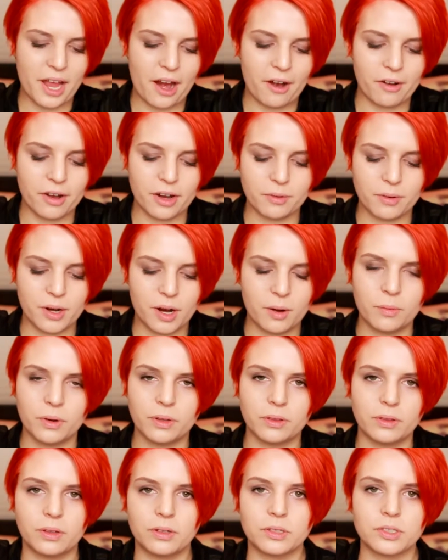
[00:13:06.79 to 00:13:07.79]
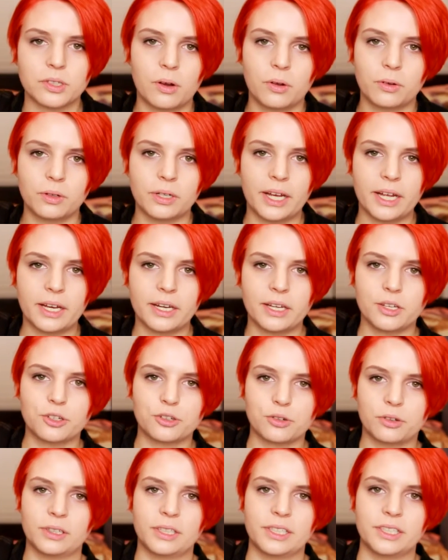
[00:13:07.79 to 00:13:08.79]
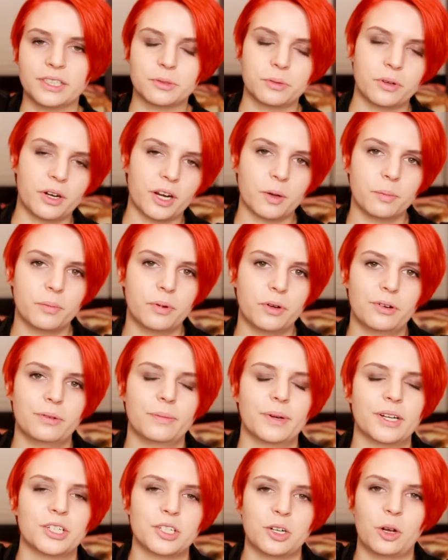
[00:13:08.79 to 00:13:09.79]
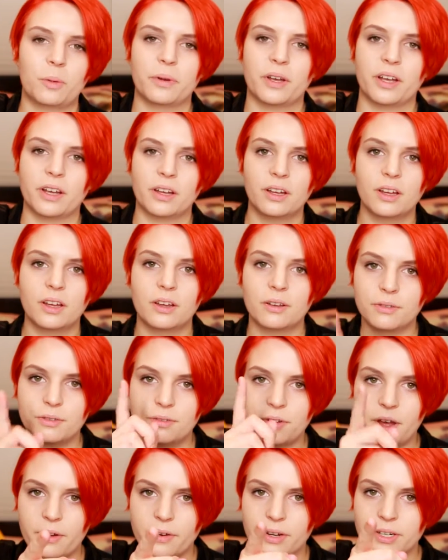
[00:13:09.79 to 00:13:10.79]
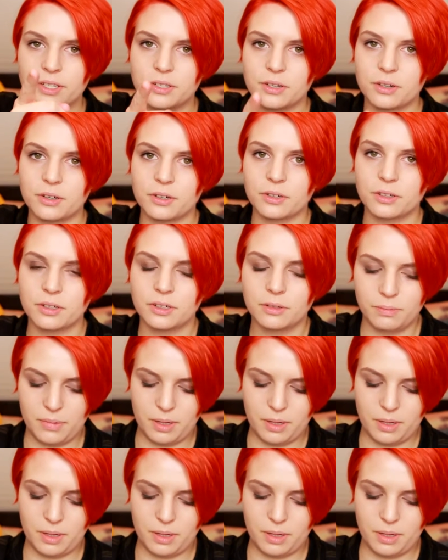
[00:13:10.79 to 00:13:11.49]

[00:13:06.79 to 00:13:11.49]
carrying around one of those old lady trolleys where I can put all my shopping very soon.